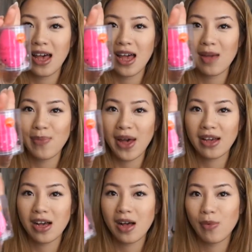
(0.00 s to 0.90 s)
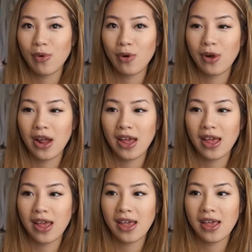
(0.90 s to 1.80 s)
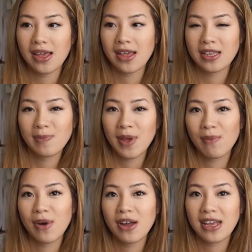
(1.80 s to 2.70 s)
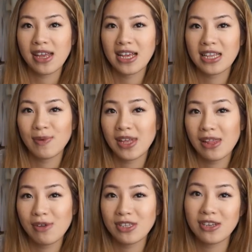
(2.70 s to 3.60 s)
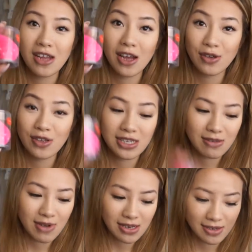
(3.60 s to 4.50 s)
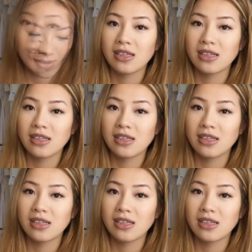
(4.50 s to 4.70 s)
a backup or a spare one in case when the other one's dirty, I'll use this one.